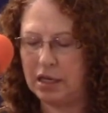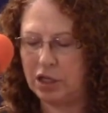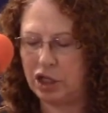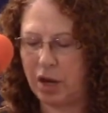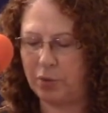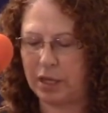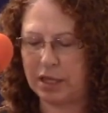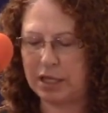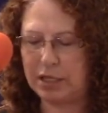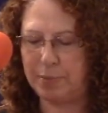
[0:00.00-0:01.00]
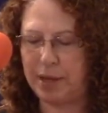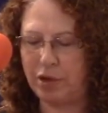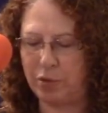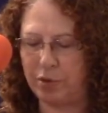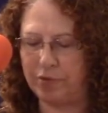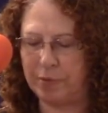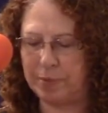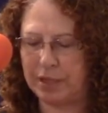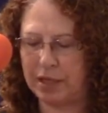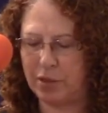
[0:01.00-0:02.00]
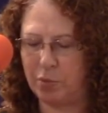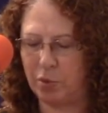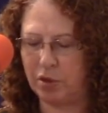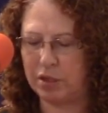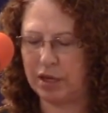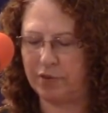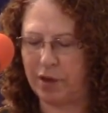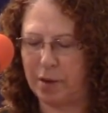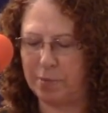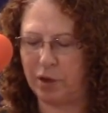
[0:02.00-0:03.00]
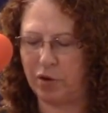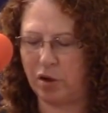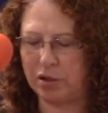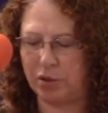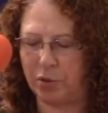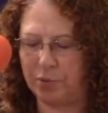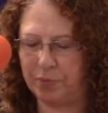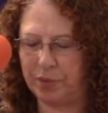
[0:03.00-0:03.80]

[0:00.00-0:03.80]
shouting, These men who have upset the world have come here also.